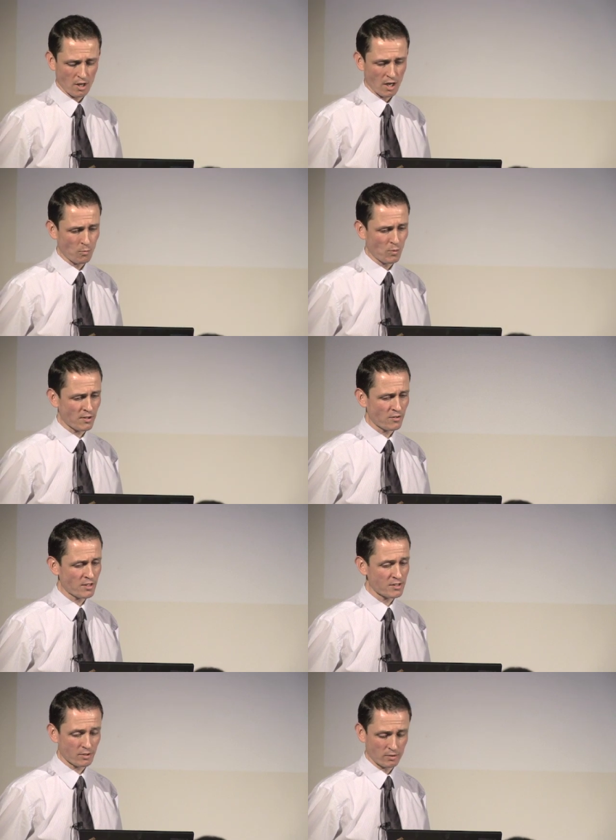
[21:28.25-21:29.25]
and whether they
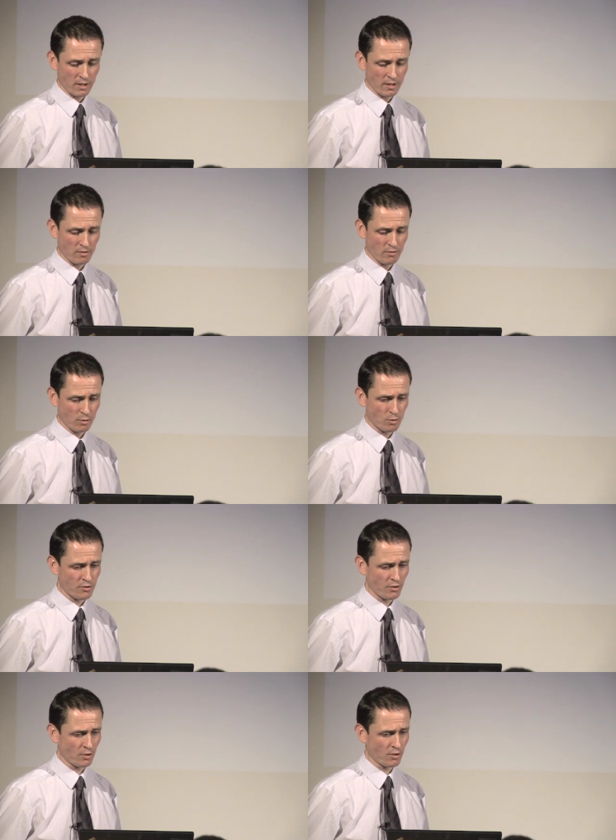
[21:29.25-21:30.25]
still need the dose
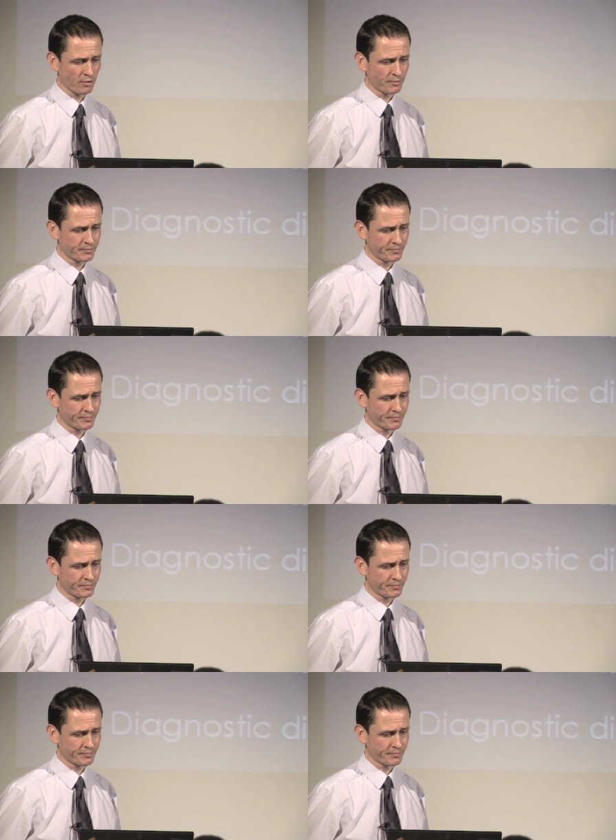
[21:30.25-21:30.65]
they're on.